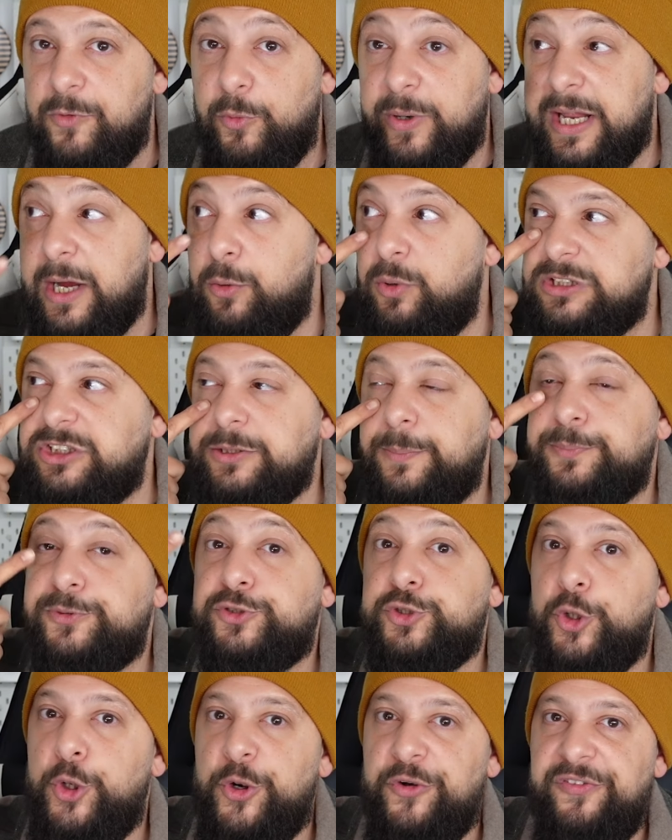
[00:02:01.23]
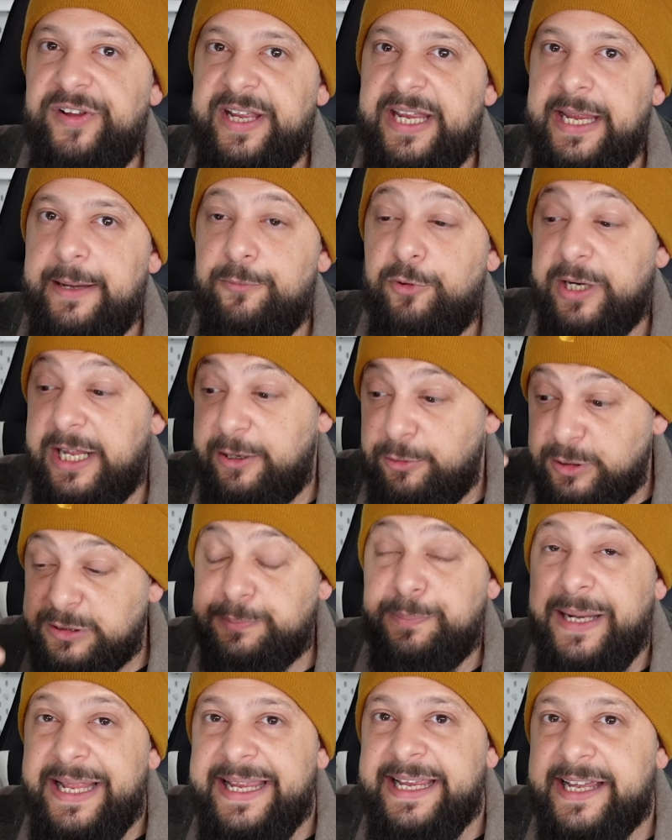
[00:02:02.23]
when I was observing him, when I was
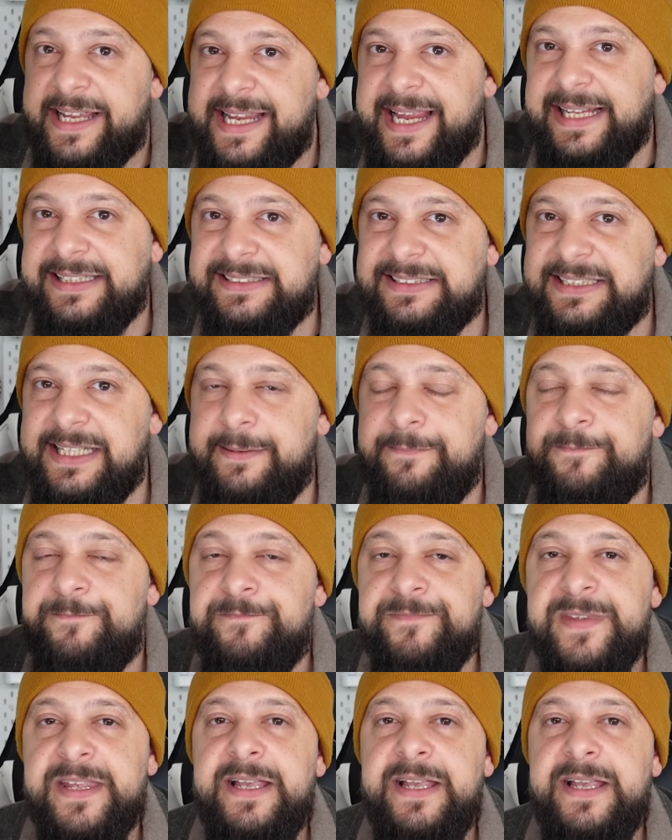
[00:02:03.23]
playing against him,